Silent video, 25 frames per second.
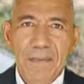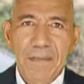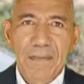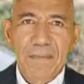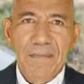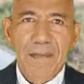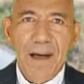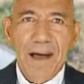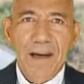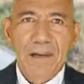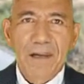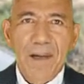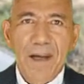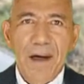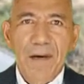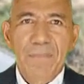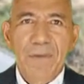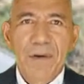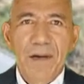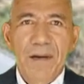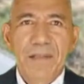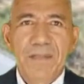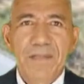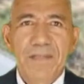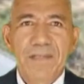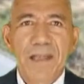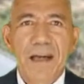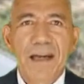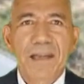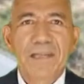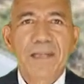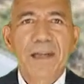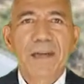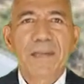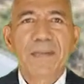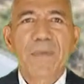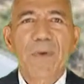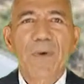that level is set
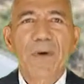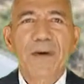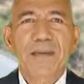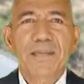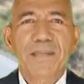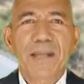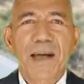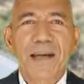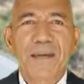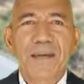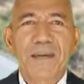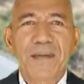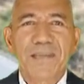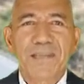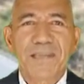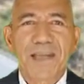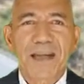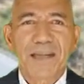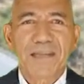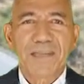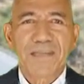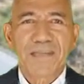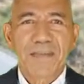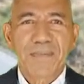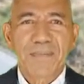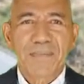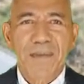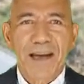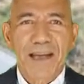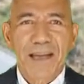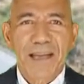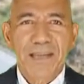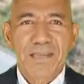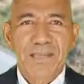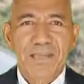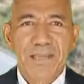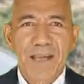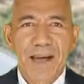at 0.8%.
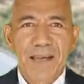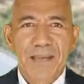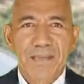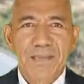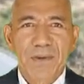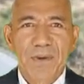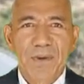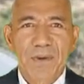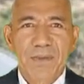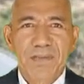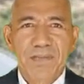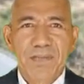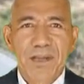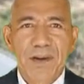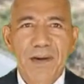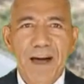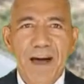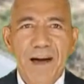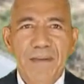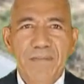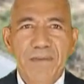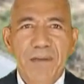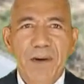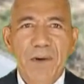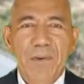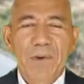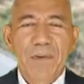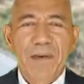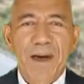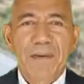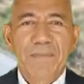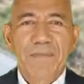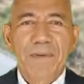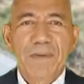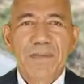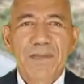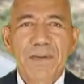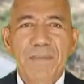Many states also have lower
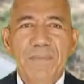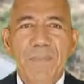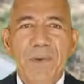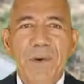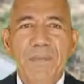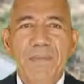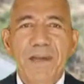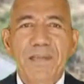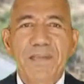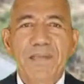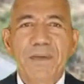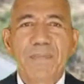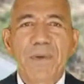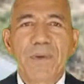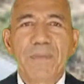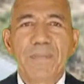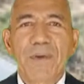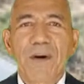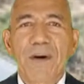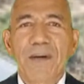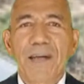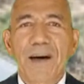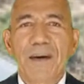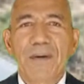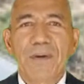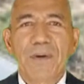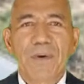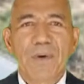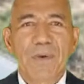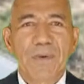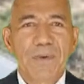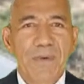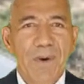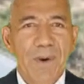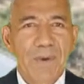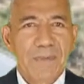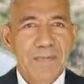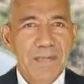levels of permissible blood alcohol
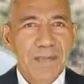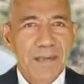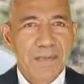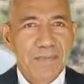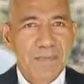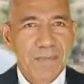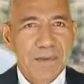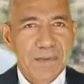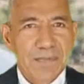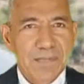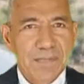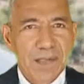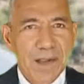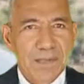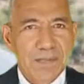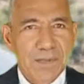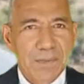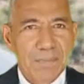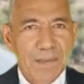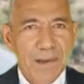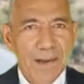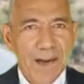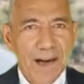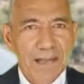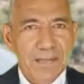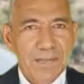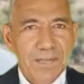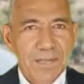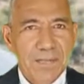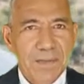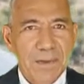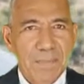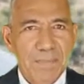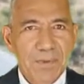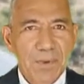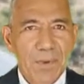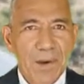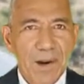content for certain classes
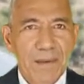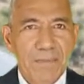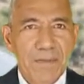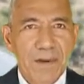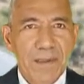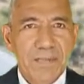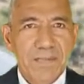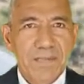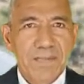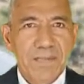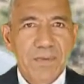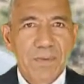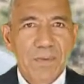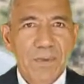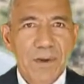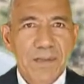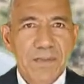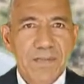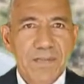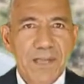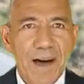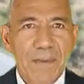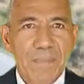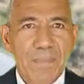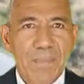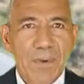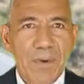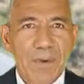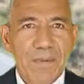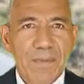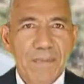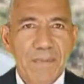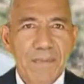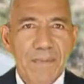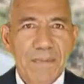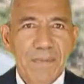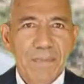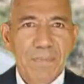of drivers. For example,
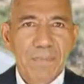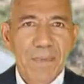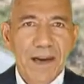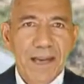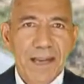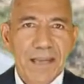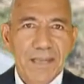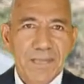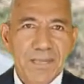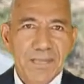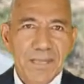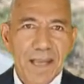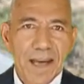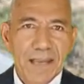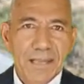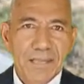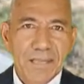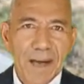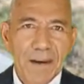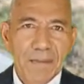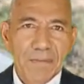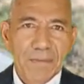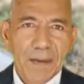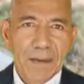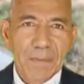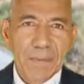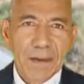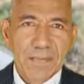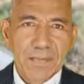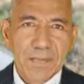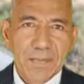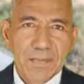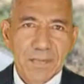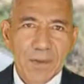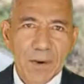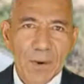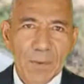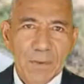many states have limits
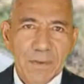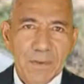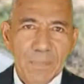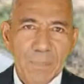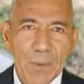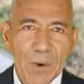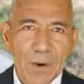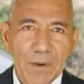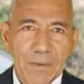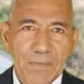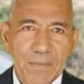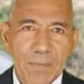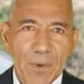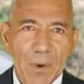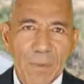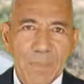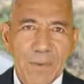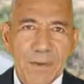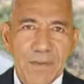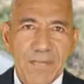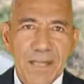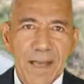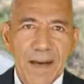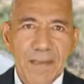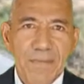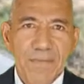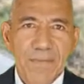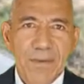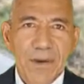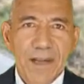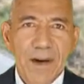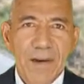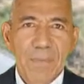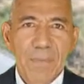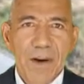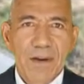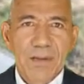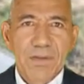as low as 0.4% for
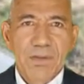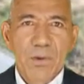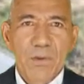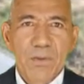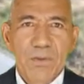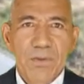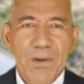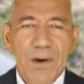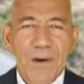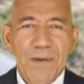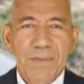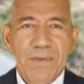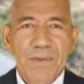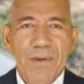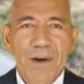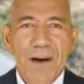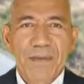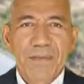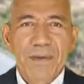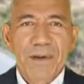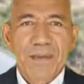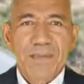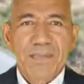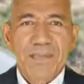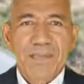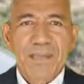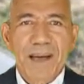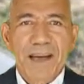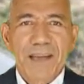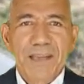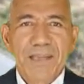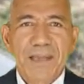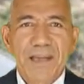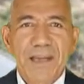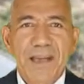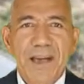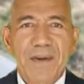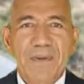commercial truck drivers,
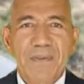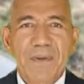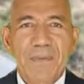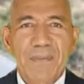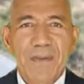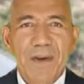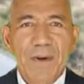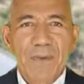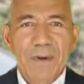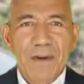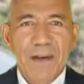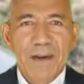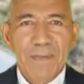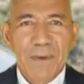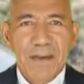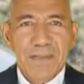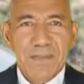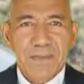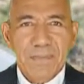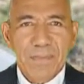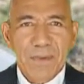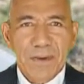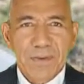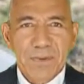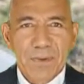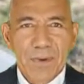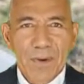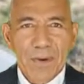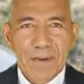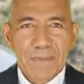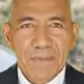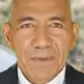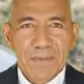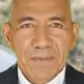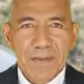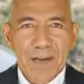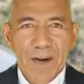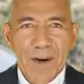and even lower limits for
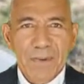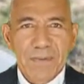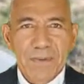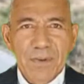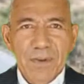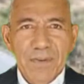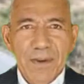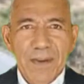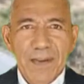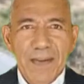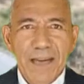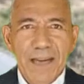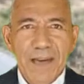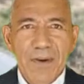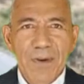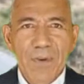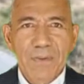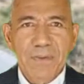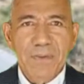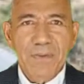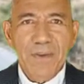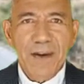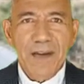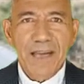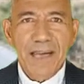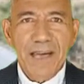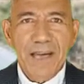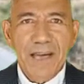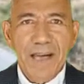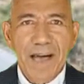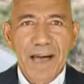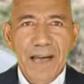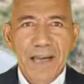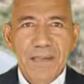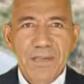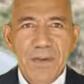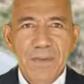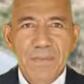drivers under the legal drinking
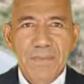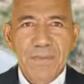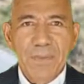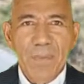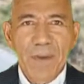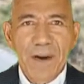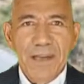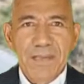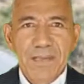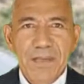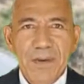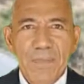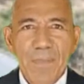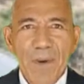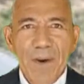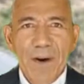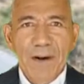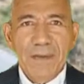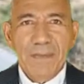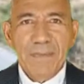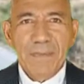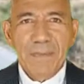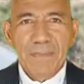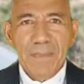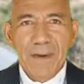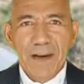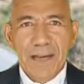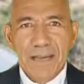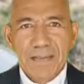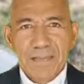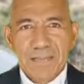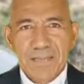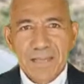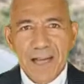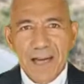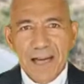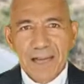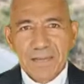age of 21. Many
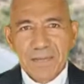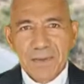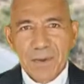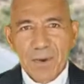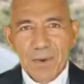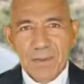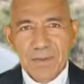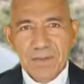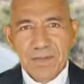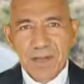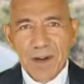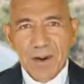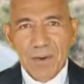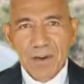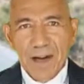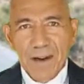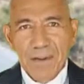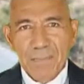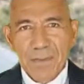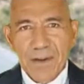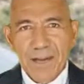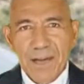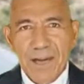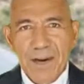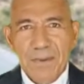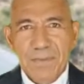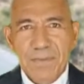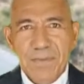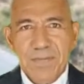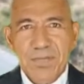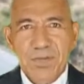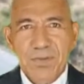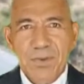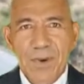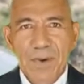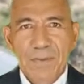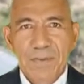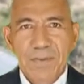states also have enhanced
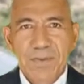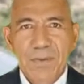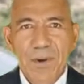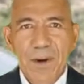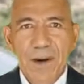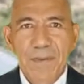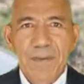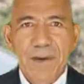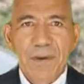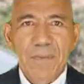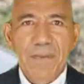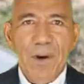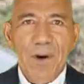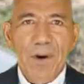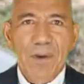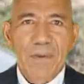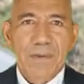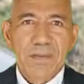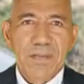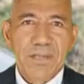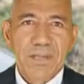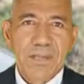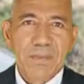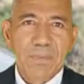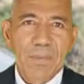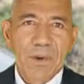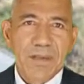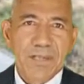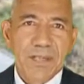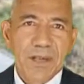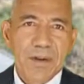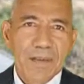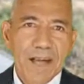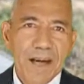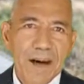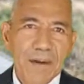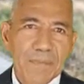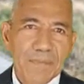drunk driving laws, which
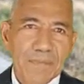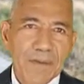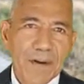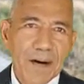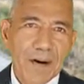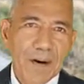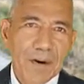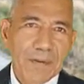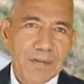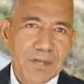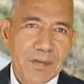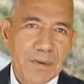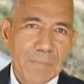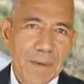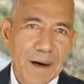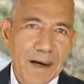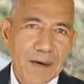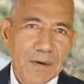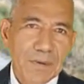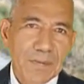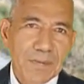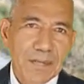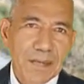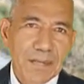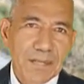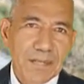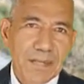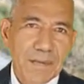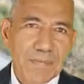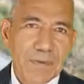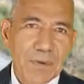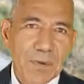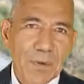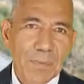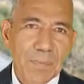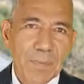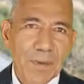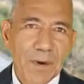allow for harsher penalties if
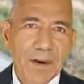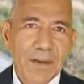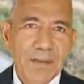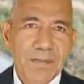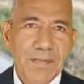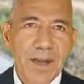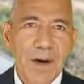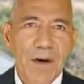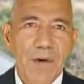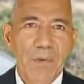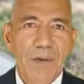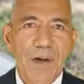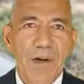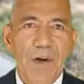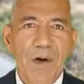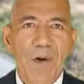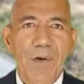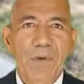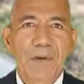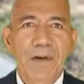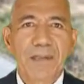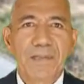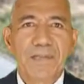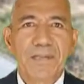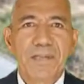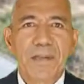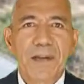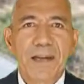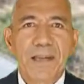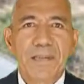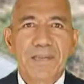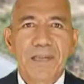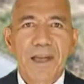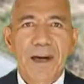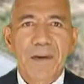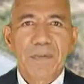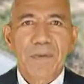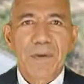your blood alcohol is, for
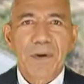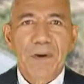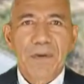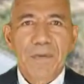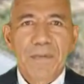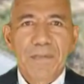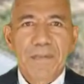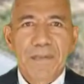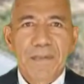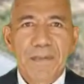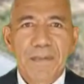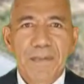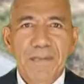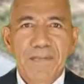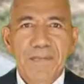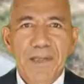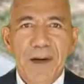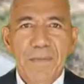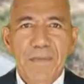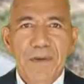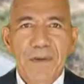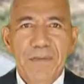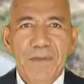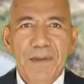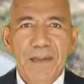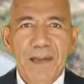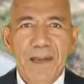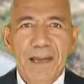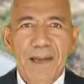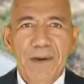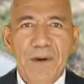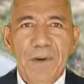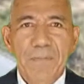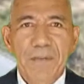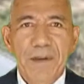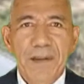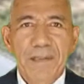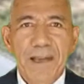example, double the
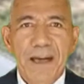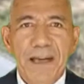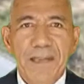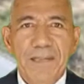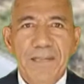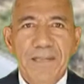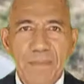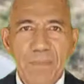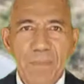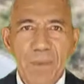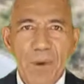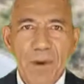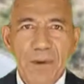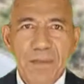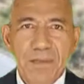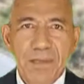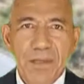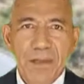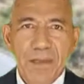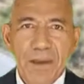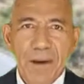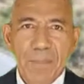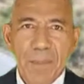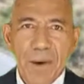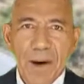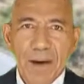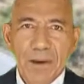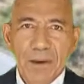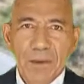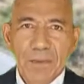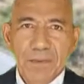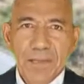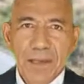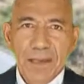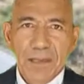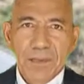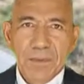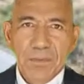legal limit. What are the
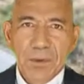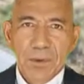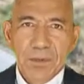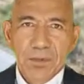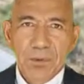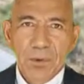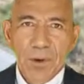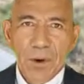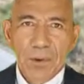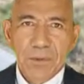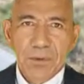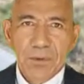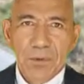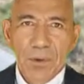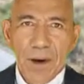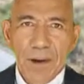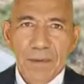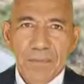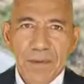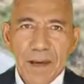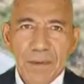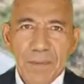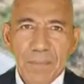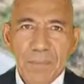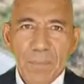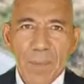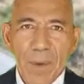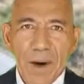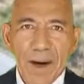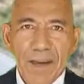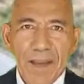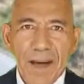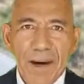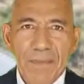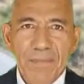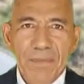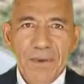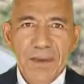penalties for drunk driving?
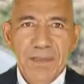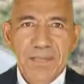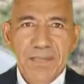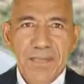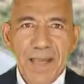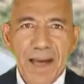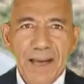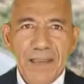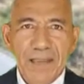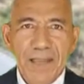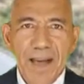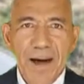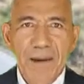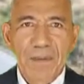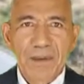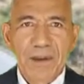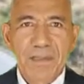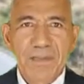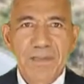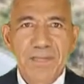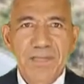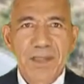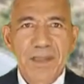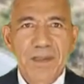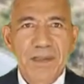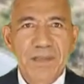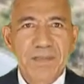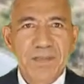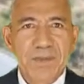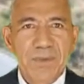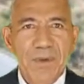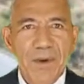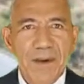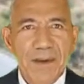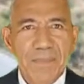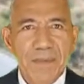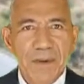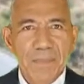While every state now considers
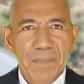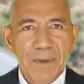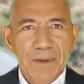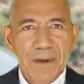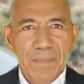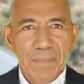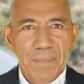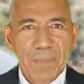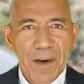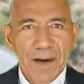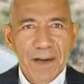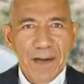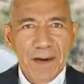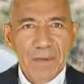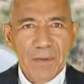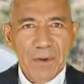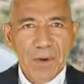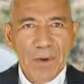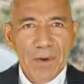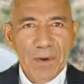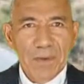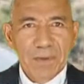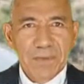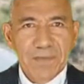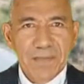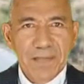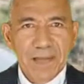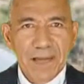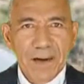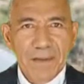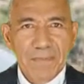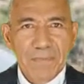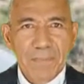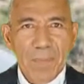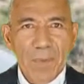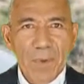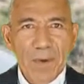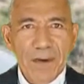driving with a blood alcohol C
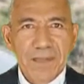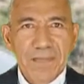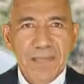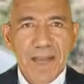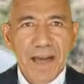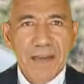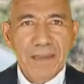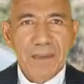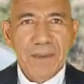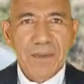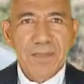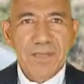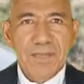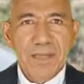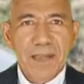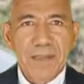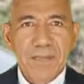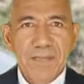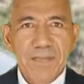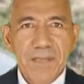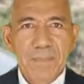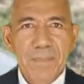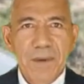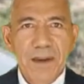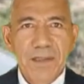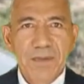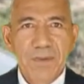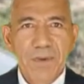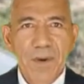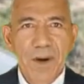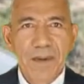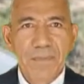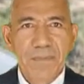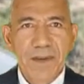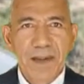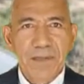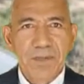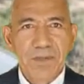of 0.8% to be
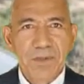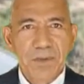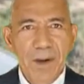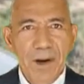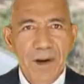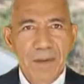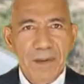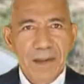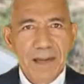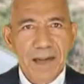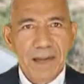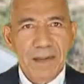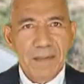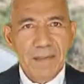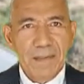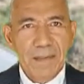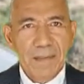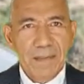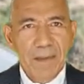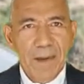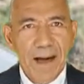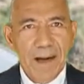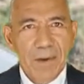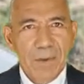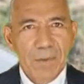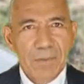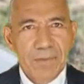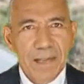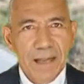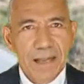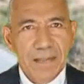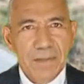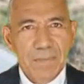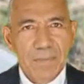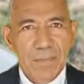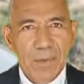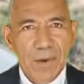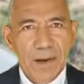driving drunk,
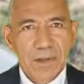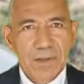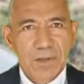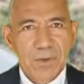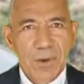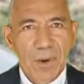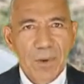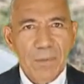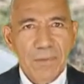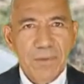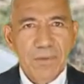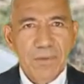penalties for a drunk